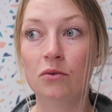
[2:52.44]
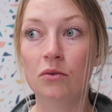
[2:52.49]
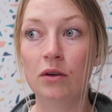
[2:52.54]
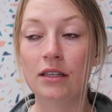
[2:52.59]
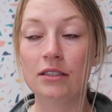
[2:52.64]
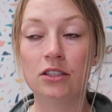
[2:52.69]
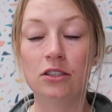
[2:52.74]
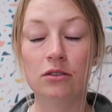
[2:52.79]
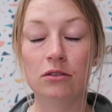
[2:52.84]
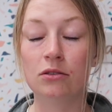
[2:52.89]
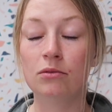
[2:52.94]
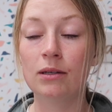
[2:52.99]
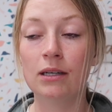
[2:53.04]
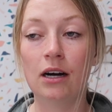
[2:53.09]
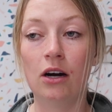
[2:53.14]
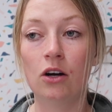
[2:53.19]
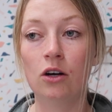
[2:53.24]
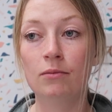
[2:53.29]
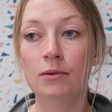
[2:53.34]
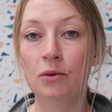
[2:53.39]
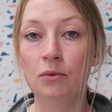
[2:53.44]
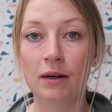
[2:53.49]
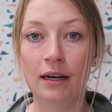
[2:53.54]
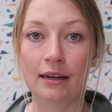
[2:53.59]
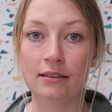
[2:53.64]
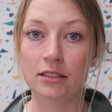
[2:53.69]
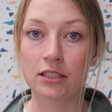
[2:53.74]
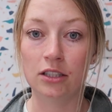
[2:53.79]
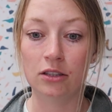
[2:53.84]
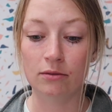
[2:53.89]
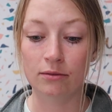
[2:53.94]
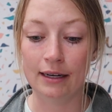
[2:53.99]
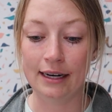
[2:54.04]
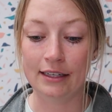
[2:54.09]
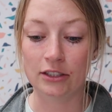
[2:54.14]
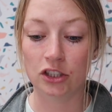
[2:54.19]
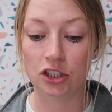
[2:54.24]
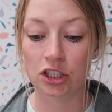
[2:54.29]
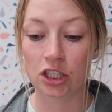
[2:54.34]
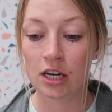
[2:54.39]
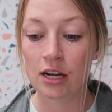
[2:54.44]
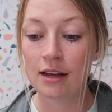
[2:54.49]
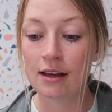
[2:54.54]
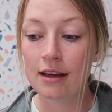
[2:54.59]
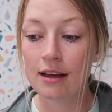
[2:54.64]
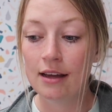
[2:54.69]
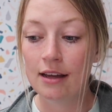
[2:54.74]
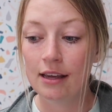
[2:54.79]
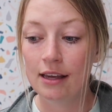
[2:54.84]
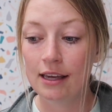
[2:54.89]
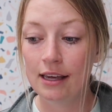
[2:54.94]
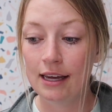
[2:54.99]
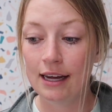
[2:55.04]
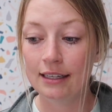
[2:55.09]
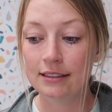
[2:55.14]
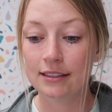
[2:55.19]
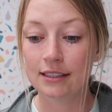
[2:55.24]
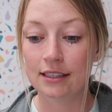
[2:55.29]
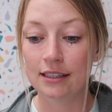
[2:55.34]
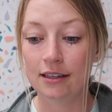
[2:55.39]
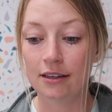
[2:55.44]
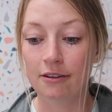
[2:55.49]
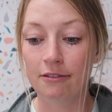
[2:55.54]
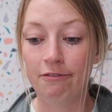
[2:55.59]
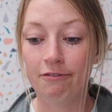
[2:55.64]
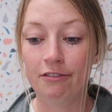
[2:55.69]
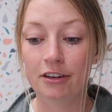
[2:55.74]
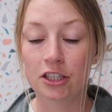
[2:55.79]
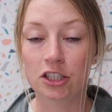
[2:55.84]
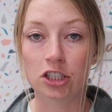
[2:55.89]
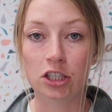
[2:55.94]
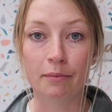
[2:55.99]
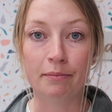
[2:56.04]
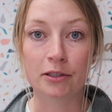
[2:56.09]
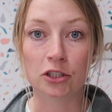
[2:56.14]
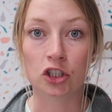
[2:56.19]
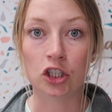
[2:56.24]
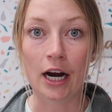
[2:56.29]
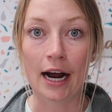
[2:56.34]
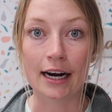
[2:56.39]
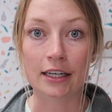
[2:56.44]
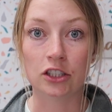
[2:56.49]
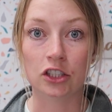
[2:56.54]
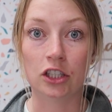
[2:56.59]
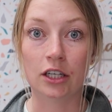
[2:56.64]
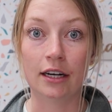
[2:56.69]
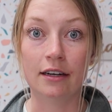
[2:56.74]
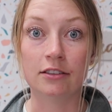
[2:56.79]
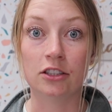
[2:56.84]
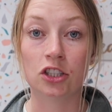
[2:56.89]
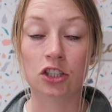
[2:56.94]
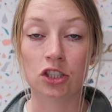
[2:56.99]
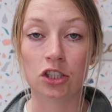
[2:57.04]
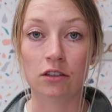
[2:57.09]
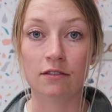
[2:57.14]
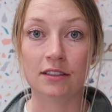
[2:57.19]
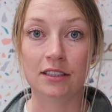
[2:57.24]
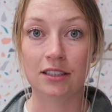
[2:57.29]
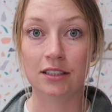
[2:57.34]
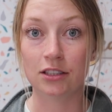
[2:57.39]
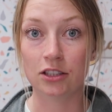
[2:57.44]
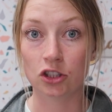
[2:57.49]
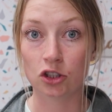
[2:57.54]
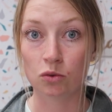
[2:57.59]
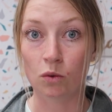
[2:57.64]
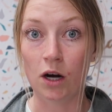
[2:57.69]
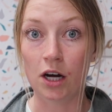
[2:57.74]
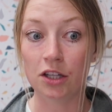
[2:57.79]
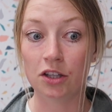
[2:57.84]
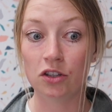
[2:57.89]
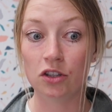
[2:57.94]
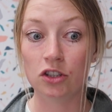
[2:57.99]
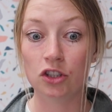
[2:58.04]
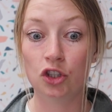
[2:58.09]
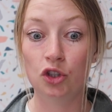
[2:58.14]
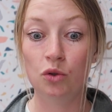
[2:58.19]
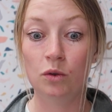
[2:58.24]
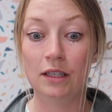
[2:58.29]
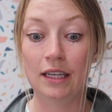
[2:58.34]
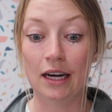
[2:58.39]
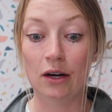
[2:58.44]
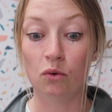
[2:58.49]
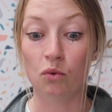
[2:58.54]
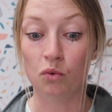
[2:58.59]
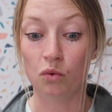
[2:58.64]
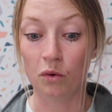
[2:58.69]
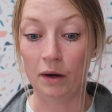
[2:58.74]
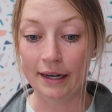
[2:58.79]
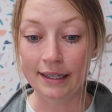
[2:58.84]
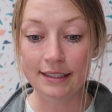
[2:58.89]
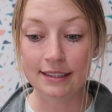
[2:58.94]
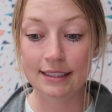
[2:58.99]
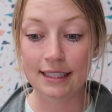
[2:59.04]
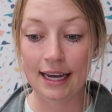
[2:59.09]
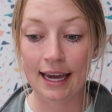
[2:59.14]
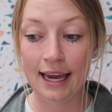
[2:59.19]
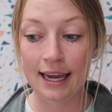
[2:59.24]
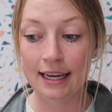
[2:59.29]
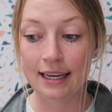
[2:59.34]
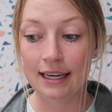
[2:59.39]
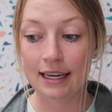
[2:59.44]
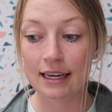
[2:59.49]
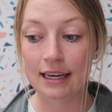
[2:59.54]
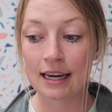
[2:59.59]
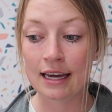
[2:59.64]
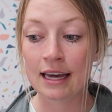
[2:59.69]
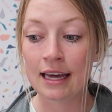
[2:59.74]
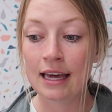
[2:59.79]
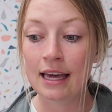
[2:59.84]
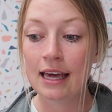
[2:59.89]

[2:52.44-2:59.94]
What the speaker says: as soon as we got home, he went out to the ranch. He had to finish up a tractor and service the swather to get right to haying.